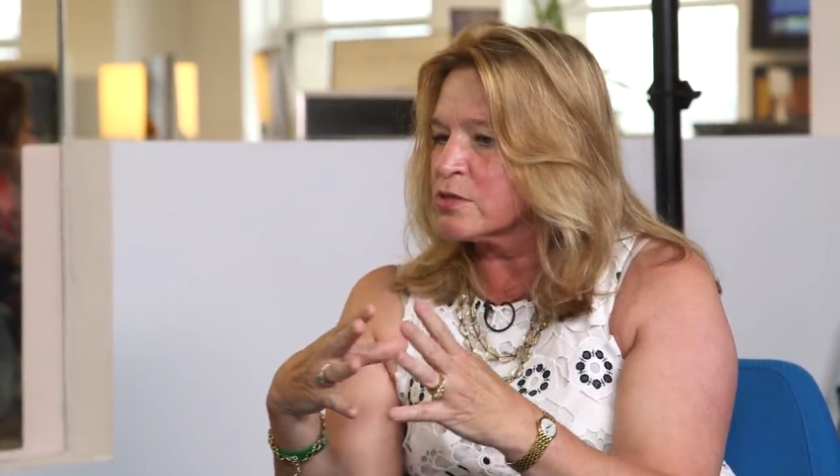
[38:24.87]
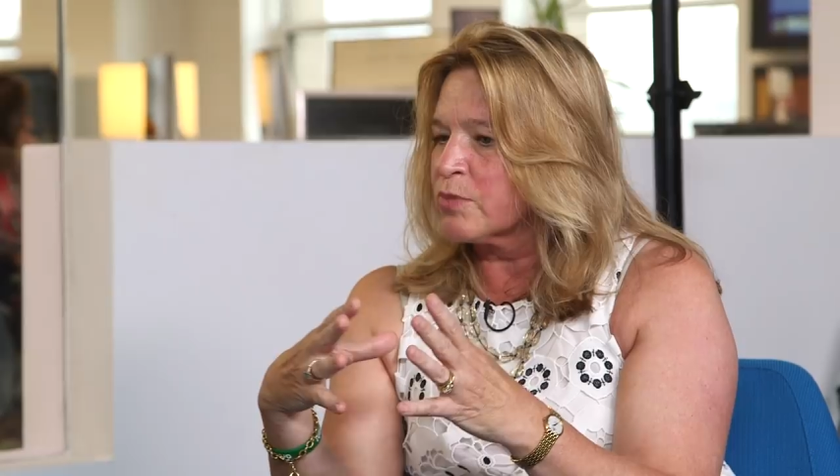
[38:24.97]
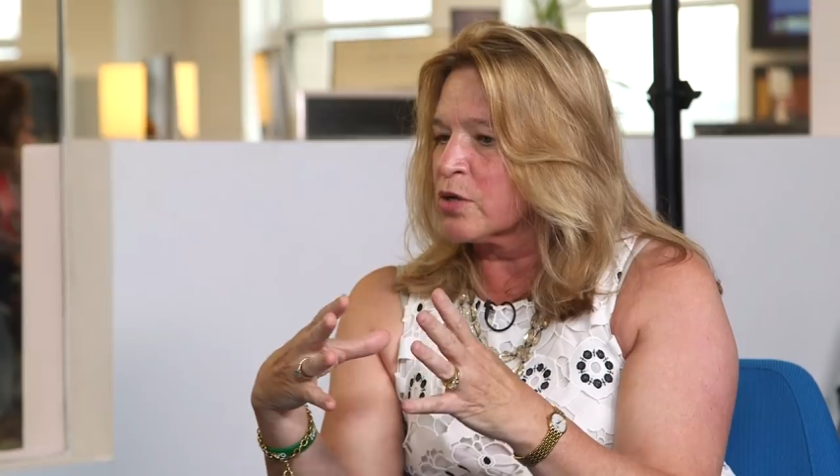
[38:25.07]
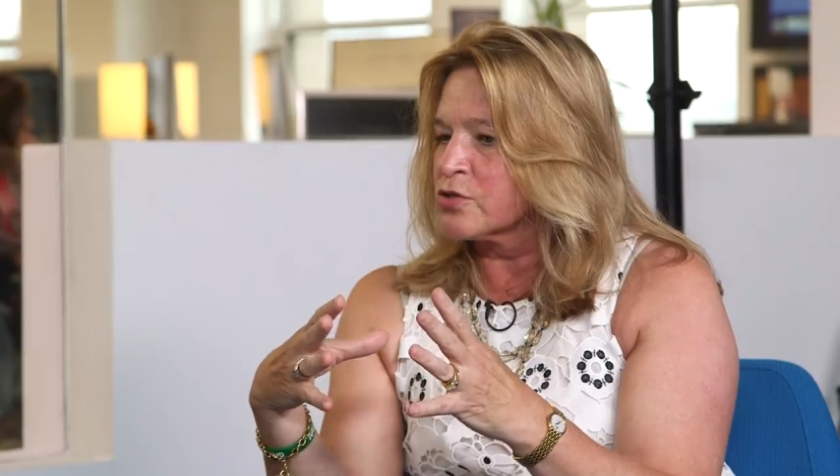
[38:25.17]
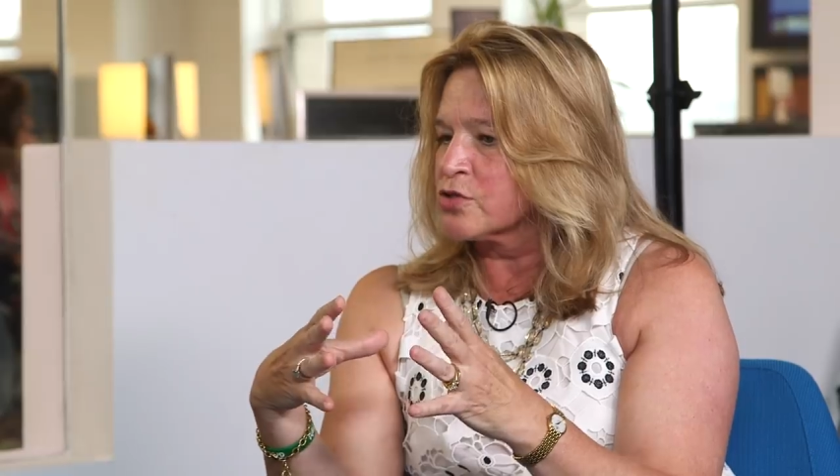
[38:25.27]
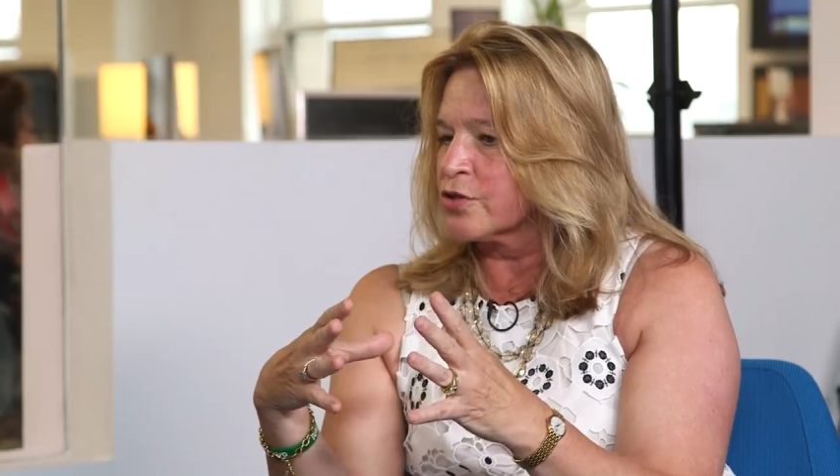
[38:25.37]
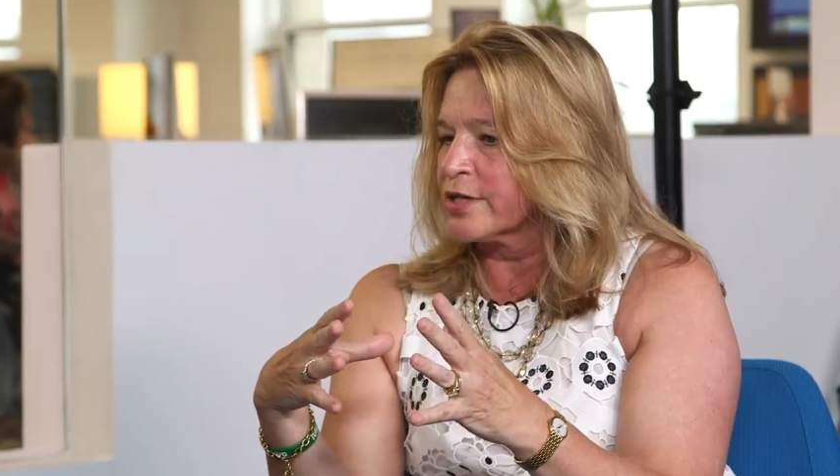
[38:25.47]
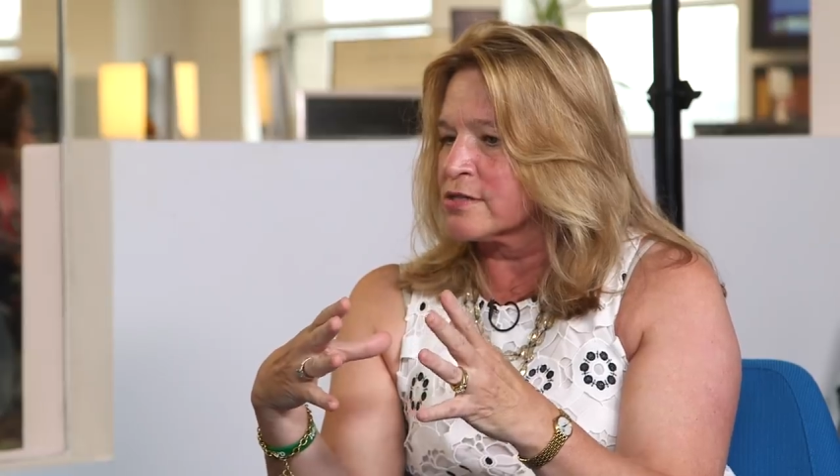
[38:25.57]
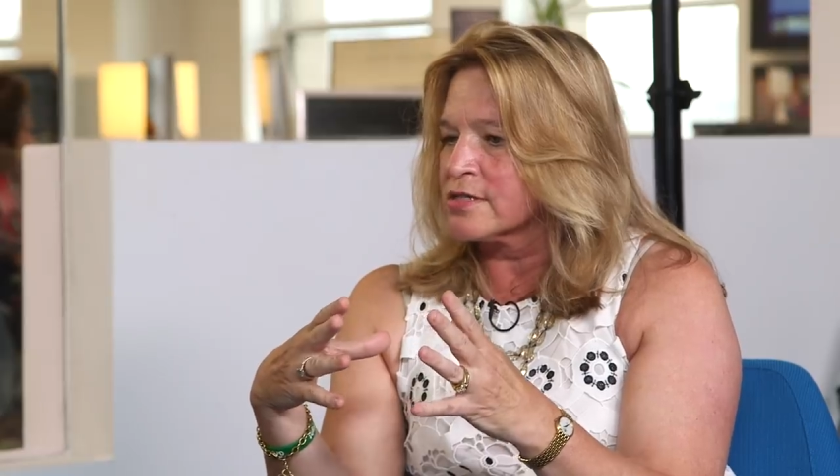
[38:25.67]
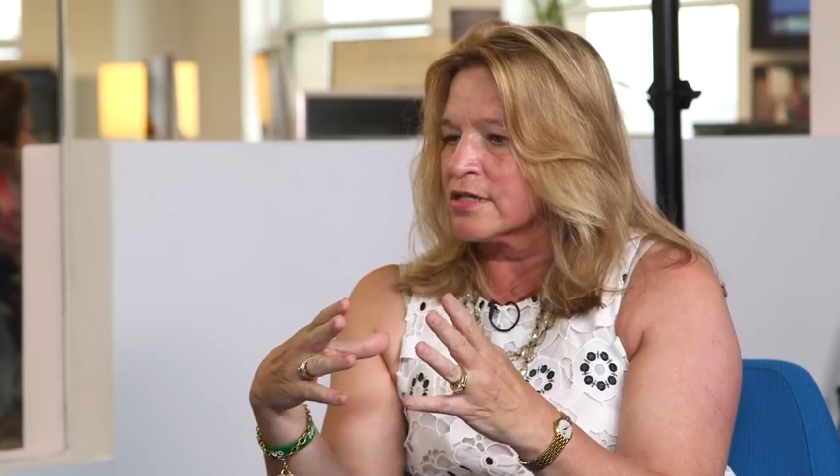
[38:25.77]
to Mars, you're
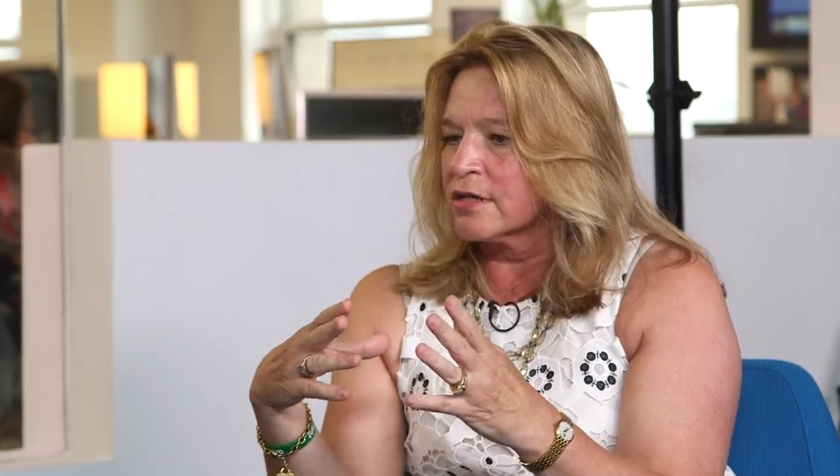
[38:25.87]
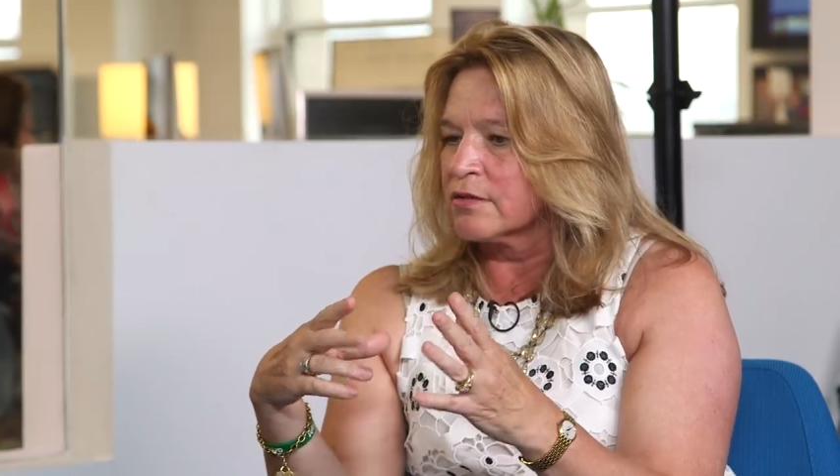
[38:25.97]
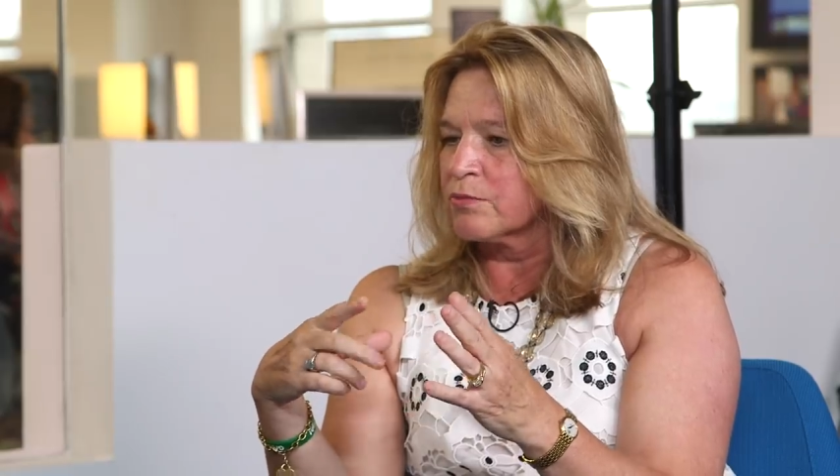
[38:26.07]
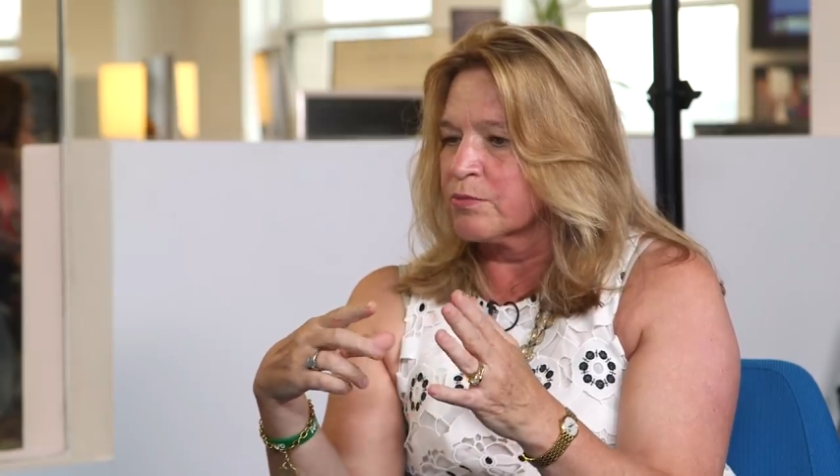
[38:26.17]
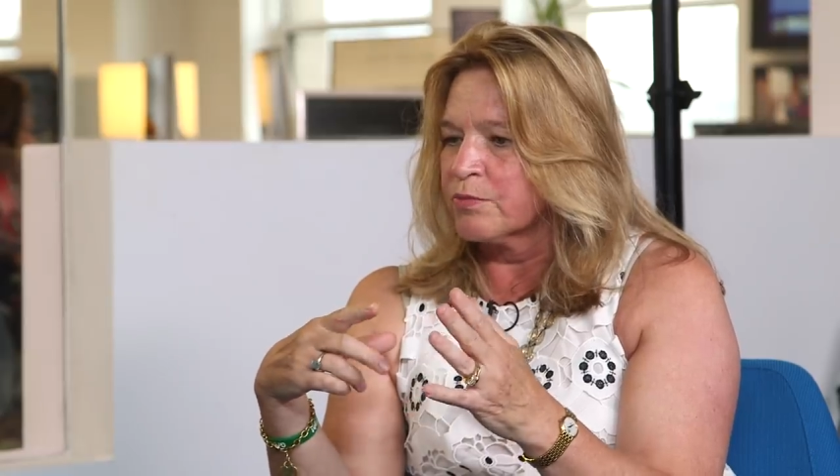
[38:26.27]
going to see it.